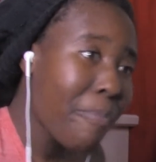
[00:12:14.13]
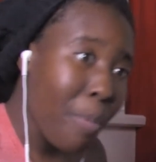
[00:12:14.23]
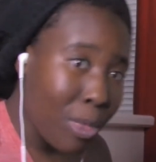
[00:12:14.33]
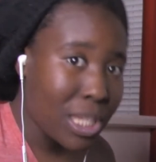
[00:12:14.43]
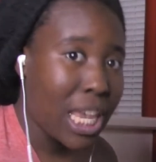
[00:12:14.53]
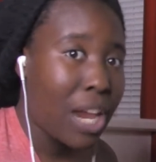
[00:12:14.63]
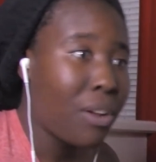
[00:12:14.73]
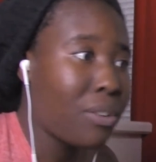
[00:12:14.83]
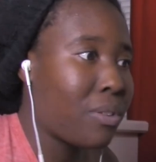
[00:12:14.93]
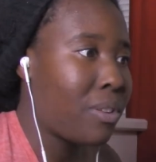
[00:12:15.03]
this
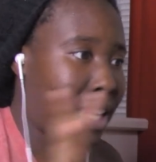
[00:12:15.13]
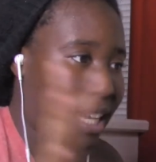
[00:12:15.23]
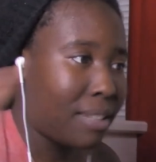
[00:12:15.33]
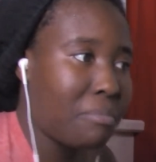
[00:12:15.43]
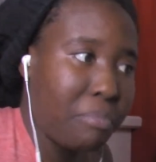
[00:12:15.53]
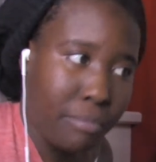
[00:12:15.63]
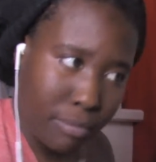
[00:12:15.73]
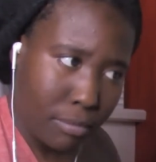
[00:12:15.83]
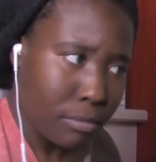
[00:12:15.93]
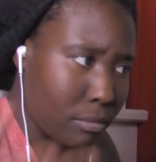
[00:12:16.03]
character that
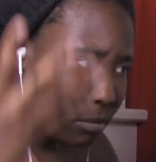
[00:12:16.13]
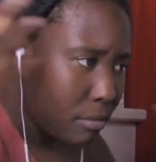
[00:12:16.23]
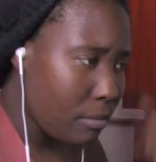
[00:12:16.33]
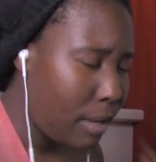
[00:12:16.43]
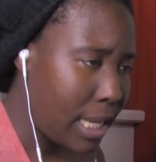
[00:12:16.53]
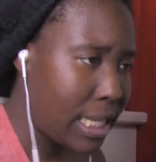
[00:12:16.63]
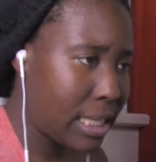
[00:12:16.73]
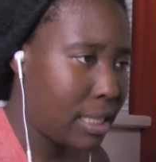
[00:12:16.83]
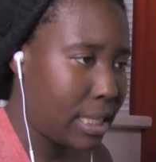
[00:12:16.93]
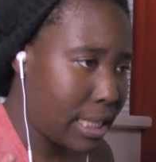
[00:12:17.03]
he's
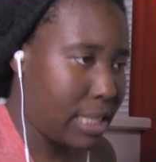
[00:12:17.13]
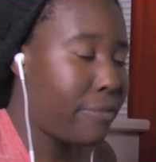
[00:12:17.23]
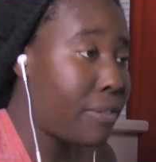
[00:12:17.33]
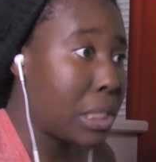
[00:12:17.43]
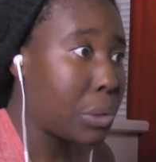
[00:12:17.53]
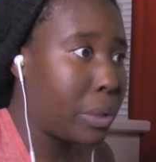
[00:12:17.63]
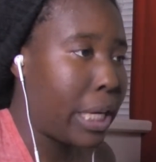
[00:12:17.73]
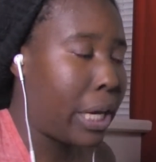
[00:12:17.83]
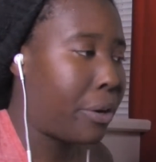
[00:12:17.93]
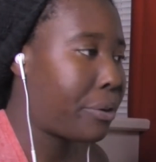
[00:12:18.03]
this physical
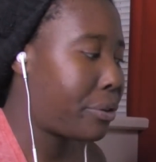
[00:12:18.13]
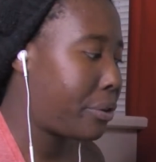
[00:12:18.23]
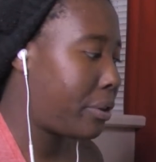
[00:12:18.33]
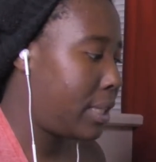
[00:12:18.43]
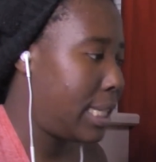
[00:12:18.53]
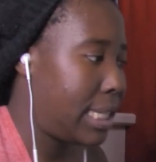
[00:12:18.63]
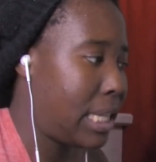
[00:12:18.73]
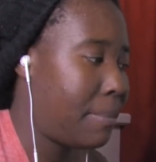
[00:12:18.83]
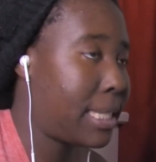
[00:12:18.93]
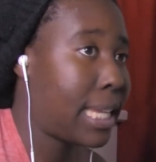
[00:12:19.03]
character. His
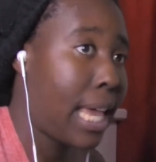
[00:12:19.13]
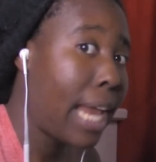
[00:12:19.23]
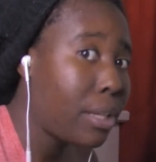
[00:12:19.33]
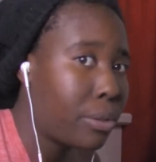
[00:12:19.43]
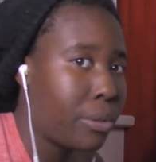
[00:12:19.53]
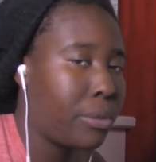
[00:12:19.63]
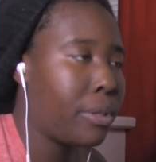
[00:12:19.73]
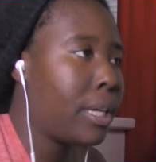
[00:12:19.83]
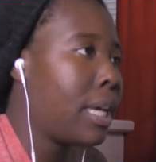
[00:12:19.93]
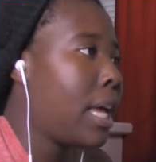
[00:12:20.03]
name is Kaito,
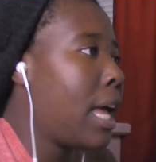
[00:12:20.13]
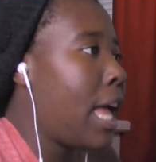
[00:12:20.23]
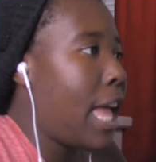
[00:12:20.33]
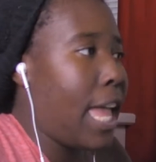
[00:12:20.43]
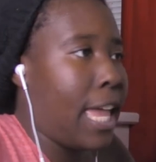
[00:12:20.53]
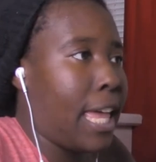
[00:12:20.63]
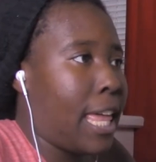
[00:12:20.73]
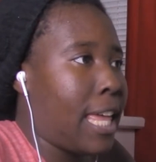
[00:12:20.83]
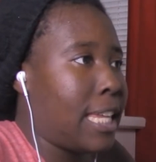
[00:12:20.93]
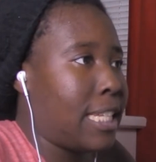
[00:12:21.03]

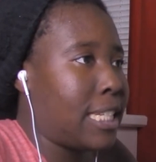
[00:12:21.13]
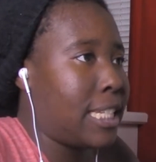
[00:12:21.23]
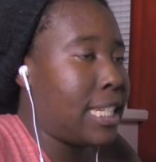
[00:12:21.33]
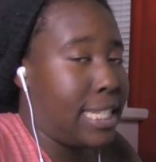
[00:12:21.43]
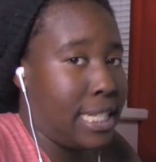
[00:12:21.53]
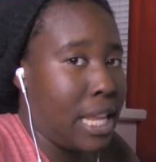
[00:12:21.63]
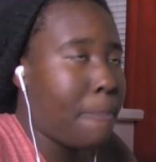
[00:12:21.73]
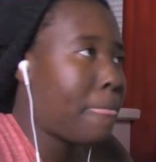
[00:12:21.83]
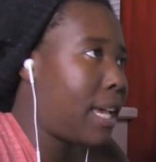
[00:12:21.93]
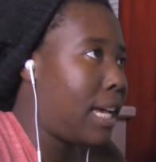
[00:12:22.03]
and that's his name,